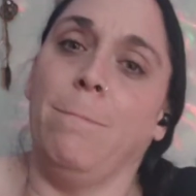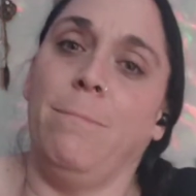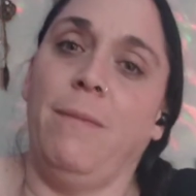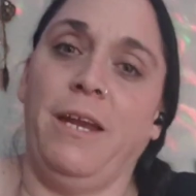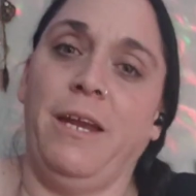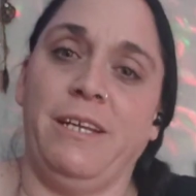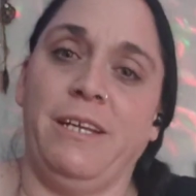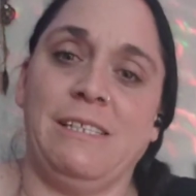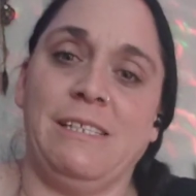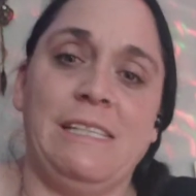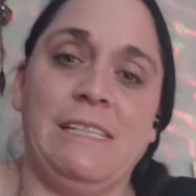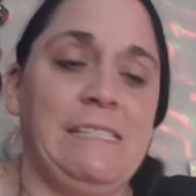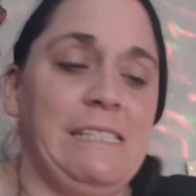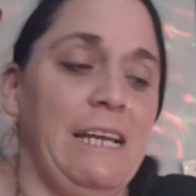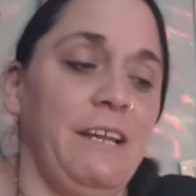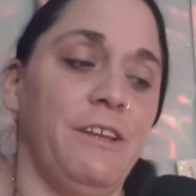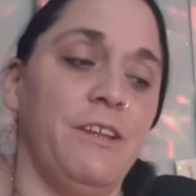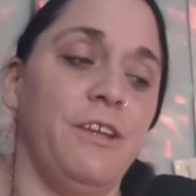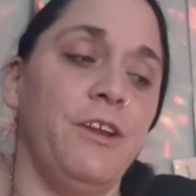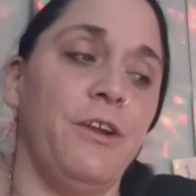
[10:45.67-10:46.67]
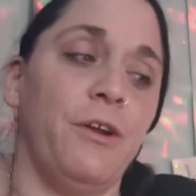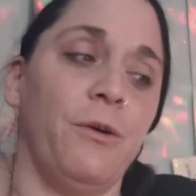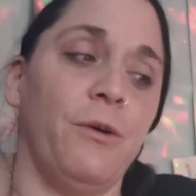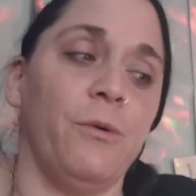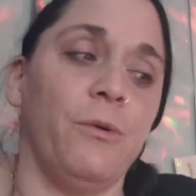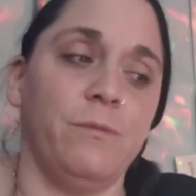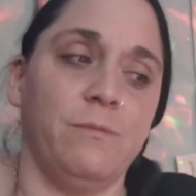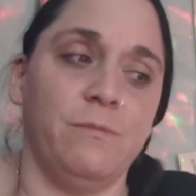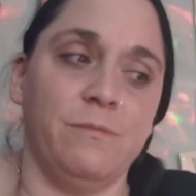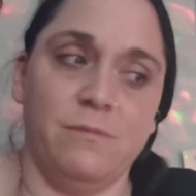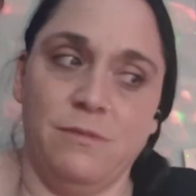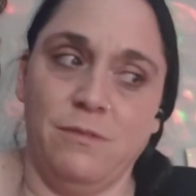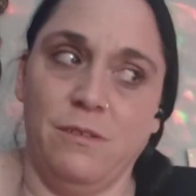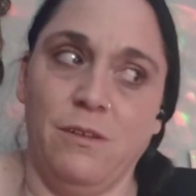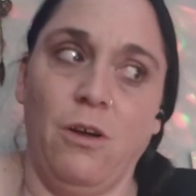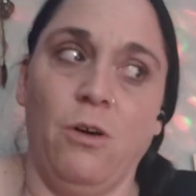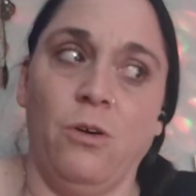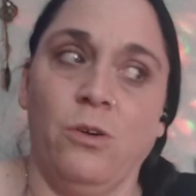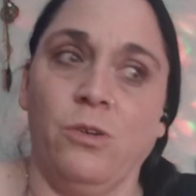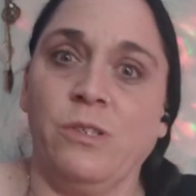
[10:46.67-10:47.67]
And as I said, you know,
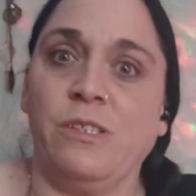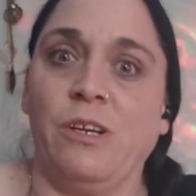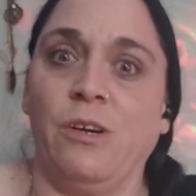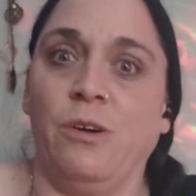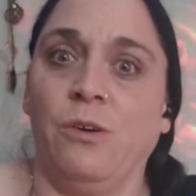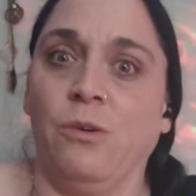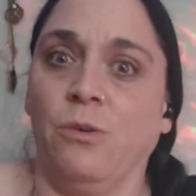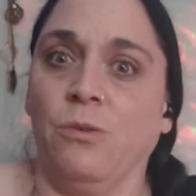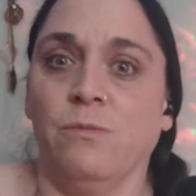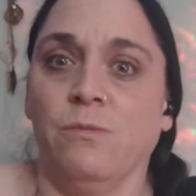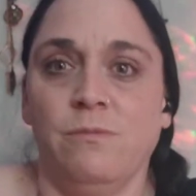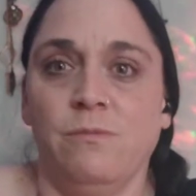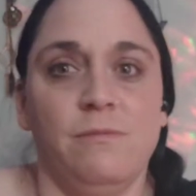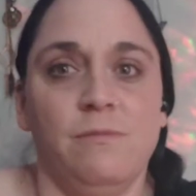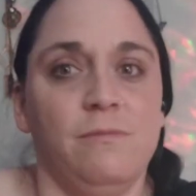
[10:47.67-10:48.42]
also,